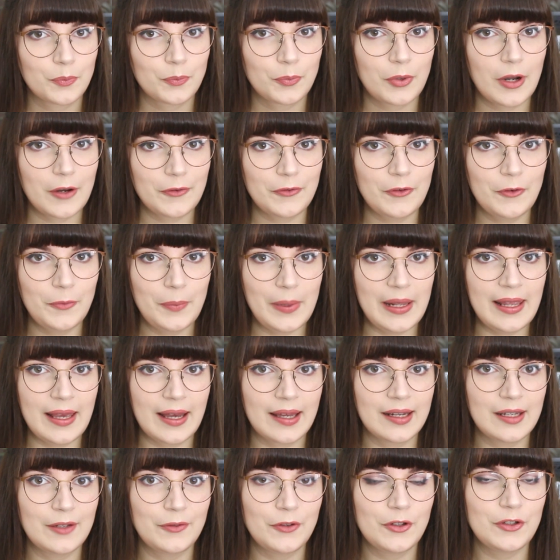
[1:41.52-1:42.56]
Preferably,
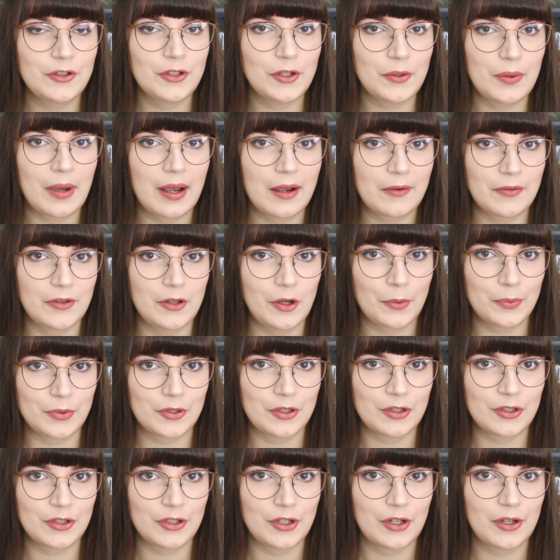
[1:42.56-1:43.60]
and if you do have the
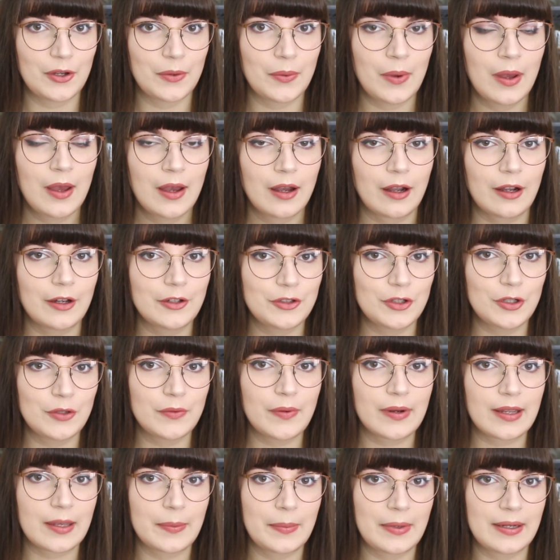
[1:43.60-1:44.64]
option to, I do
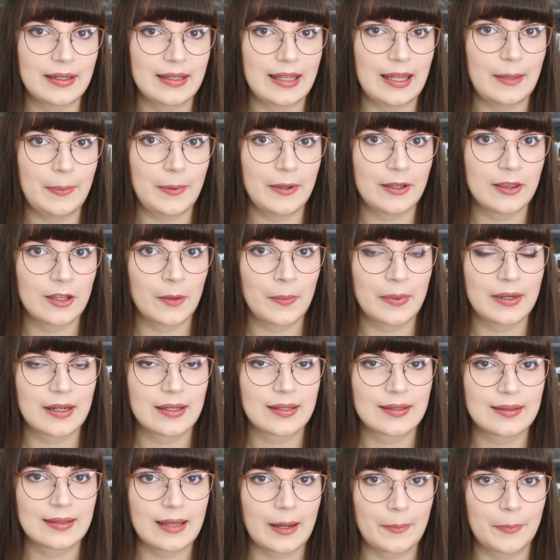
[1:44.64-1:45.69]
recommend keeping them in a
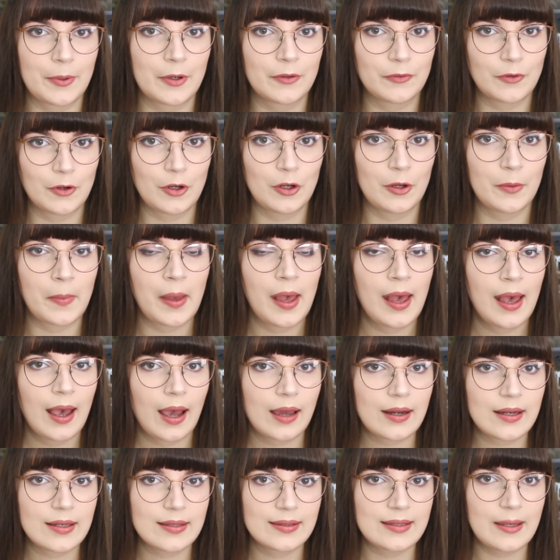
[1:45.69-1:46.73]
separate room
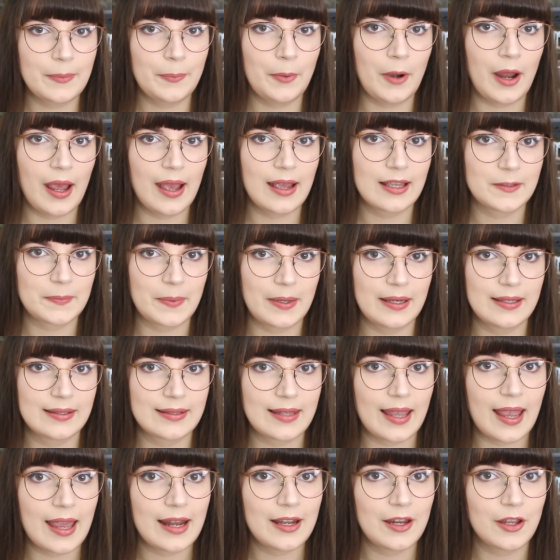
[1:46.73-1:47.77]
and a separate airspace
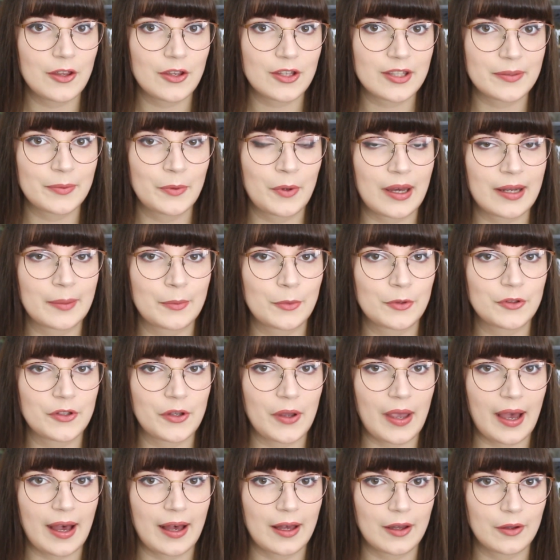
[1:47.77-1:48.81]
to any other small animals
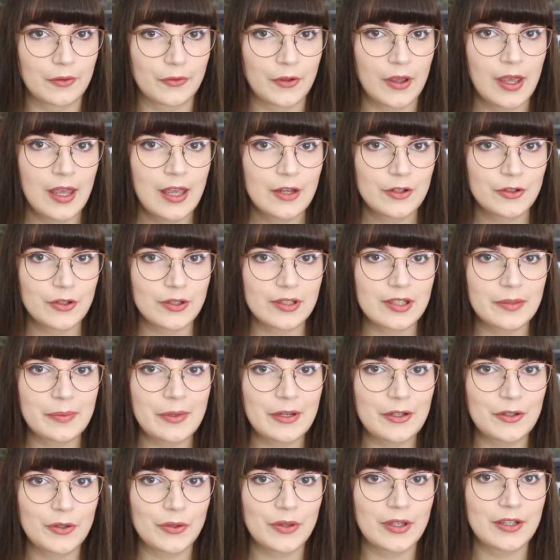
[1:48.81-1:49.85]
you have, just to
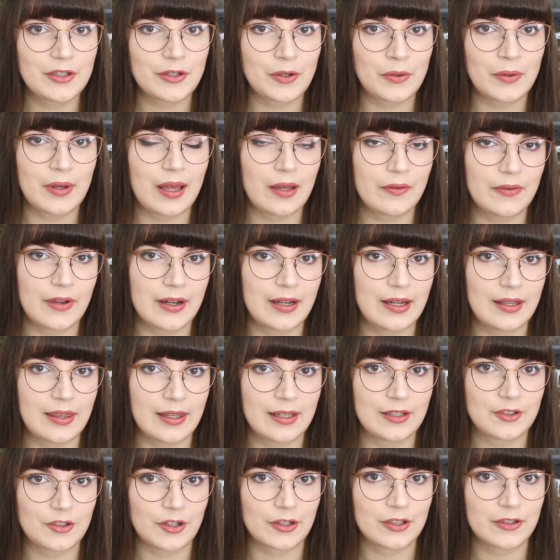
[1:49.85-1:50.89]
make sure they don't have
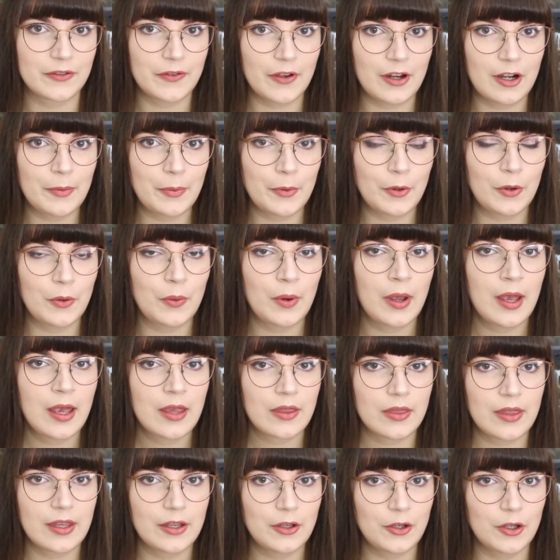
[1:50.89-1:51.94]
anything transferable
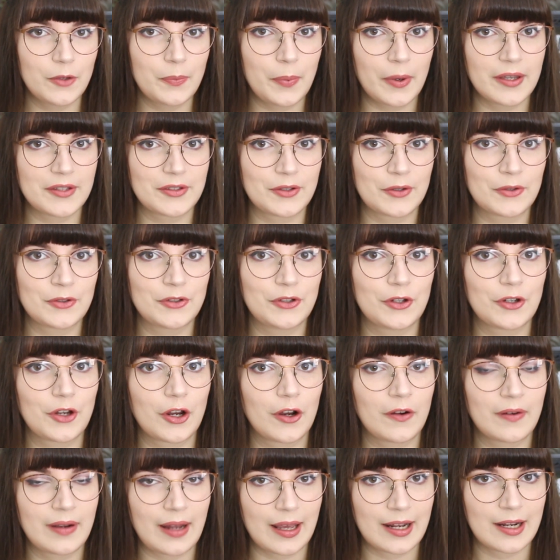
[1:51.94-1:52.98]
they could pass on to your
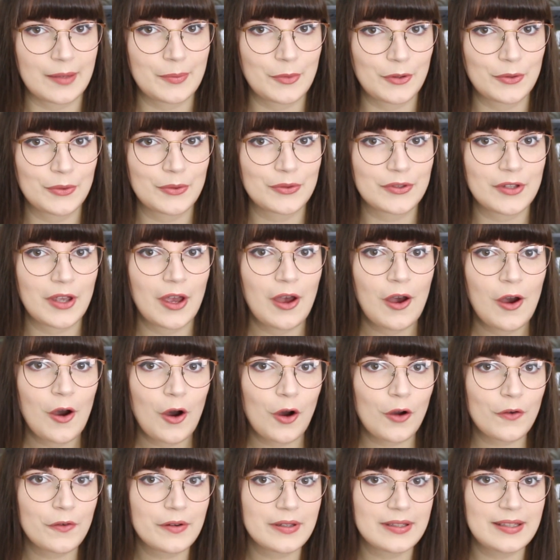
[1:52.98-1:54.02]
current animals.
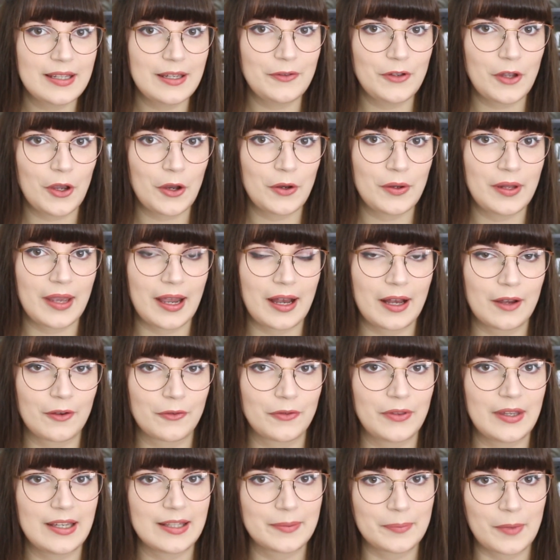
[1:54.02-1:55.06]
Obviously if you only have
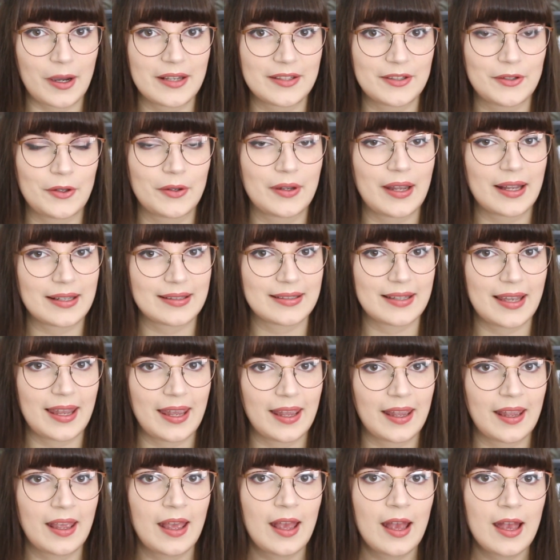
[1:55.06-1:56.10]
these mice that you're
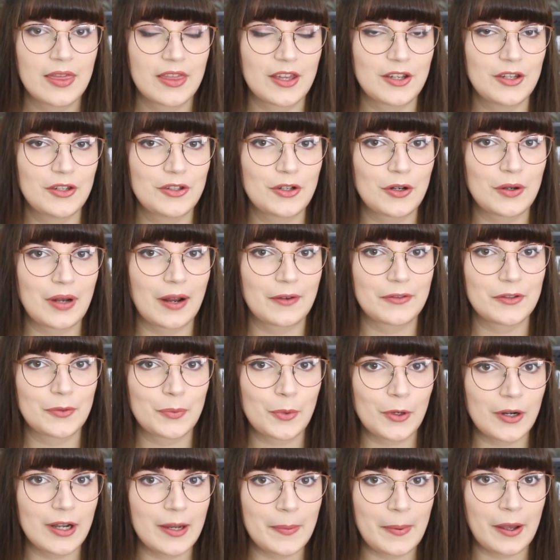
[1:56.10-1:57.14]
getting, then you don't have to
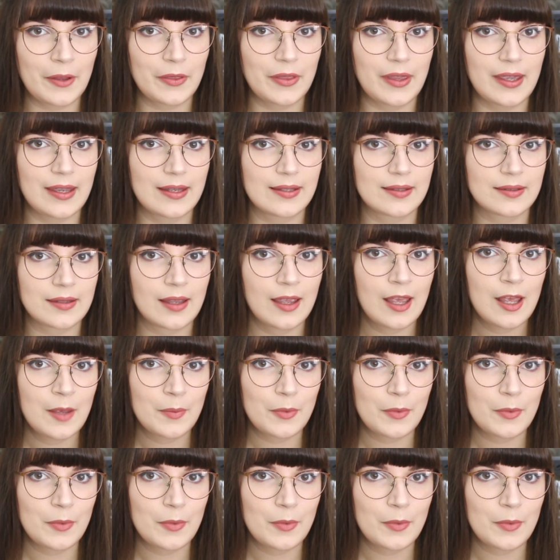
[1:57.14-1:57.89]
worry about this.